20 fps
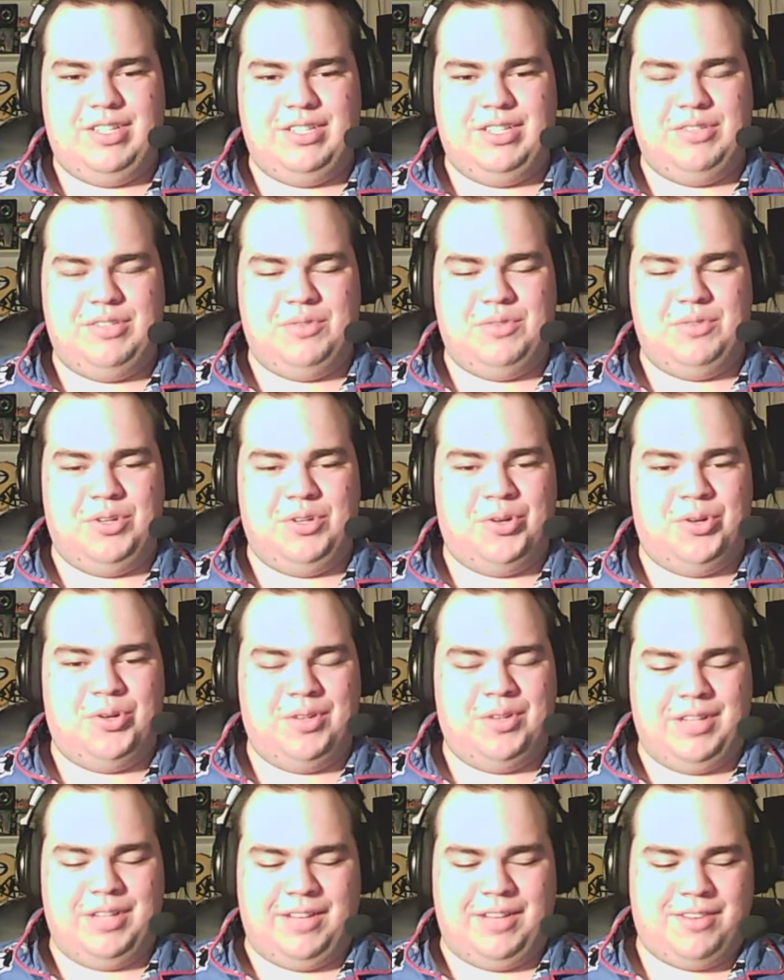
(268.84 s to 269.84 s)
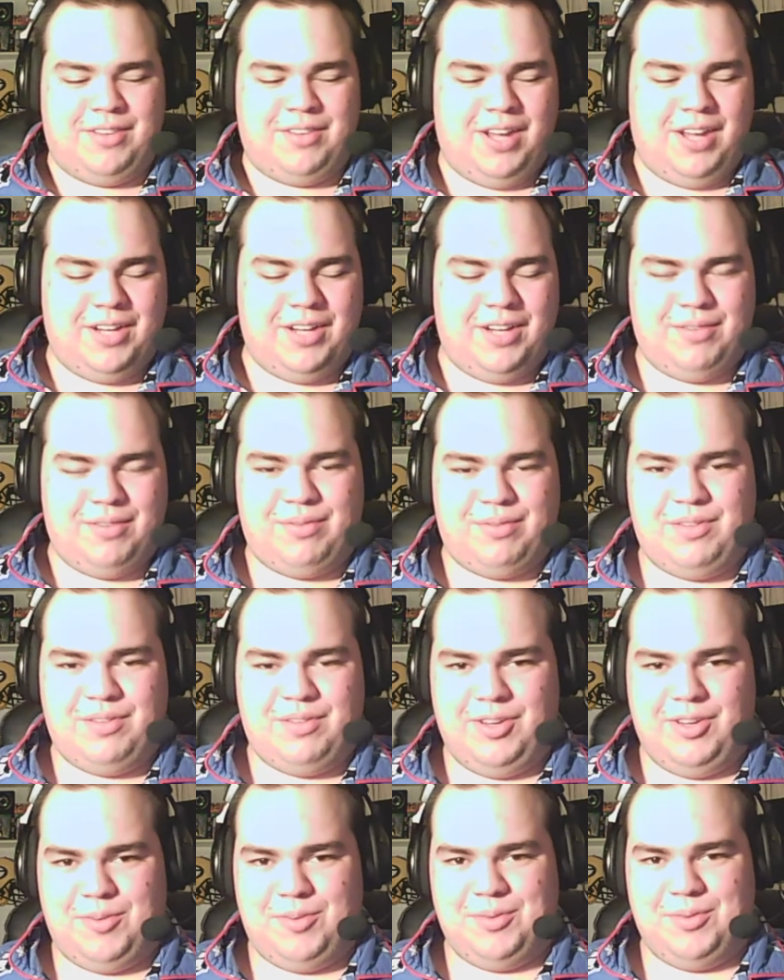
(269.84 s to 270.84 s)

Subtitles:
Oh, that's kind of terrible.